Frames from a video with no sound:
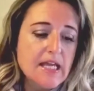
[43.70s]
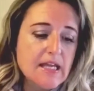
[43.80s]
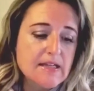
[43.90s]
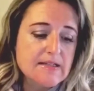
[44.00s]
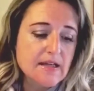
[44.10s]

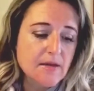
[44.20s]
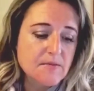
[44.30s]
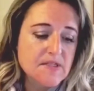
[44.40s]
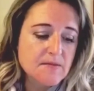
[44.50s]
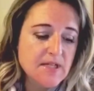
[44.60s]
it's
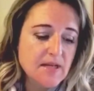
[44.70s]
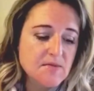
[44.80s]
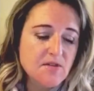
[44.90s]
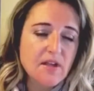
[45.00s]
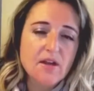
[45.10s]

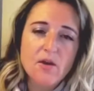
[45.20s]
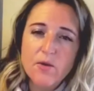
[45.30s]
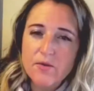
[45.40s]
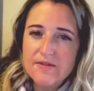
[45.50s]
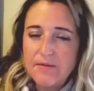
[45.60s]
sometimes you're like,
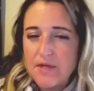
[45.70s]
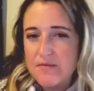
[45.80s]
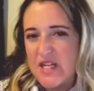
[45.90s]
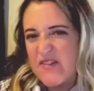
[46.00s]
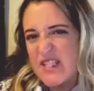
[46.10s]
oh,
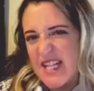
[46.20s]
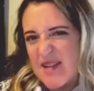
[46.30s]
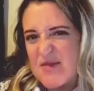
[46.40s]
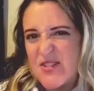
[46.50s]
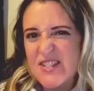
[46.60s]
sometimes they have the
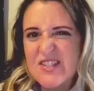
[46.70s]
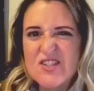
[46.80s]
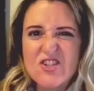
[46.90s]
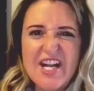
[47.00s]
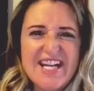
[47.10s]
damsel in
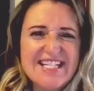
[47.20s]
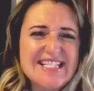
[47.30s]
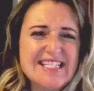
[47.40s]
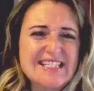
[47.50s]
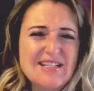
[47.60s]

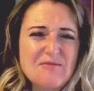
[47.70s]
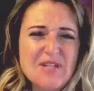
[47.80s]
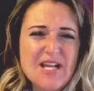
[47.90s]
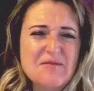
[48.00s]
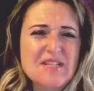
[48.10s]
distress, and
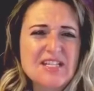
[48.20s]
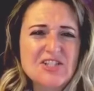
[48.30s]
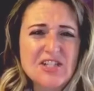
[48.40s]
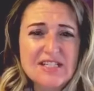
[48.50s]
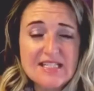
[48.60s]
sometimes they
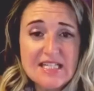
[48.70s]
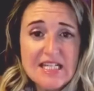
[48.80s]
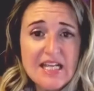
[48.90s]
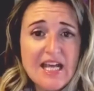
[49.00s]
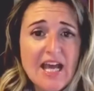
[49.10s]
just
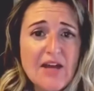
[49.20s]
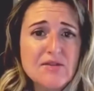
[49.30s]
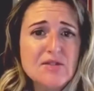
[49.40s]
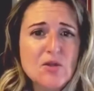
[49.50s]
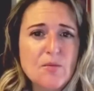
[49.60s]
have
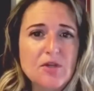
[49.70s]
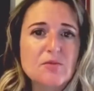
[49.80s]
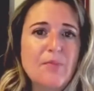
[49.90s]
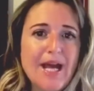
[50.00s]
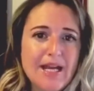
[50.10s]
so much
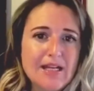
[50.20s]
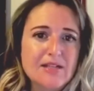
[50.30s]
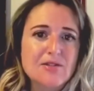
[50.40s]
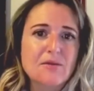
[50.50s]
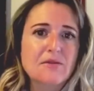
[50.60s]

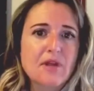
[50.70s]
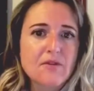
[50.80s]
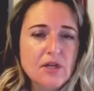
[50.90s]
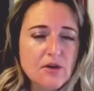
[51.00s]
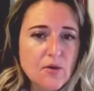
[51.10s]
baggage, or are they
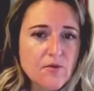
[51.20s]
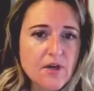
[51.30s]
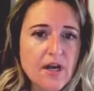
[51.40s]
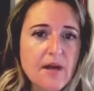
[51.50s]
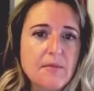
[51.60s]
ever gonna
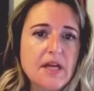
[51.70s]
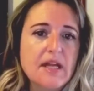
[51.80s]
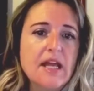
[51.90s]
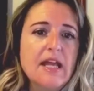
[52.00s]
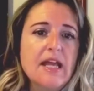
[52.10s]
overcome it?
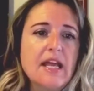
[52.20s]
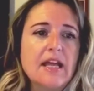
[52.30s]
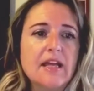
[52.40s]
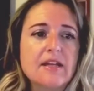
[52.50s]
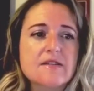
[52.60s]

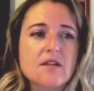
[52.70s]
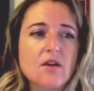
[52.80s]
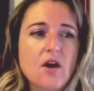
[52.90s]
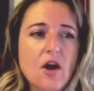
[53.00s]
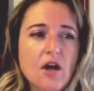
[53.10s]
And is
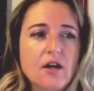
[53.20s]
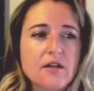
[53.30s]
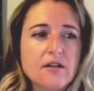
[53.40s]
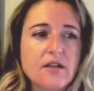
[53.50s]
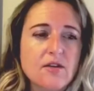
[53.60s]
their
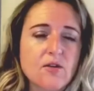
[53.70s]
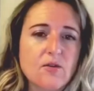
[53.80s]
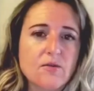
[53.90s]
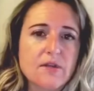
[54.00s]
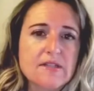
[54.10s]
heart, you
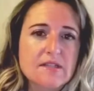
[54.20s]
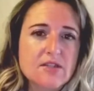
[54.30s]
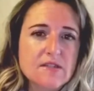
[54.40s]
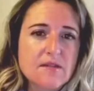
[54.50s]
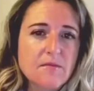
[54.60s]
know, is it
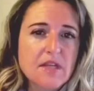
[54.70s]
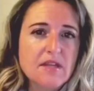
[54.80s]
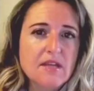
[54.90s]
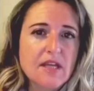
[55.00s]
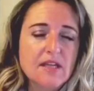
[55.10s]
just something
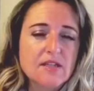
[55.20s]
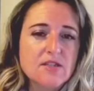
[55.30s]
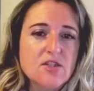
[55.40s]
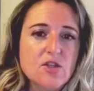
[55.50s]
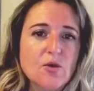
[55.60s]
that they can
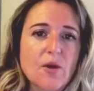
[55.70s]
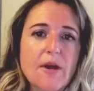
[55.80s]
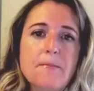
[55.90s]
do?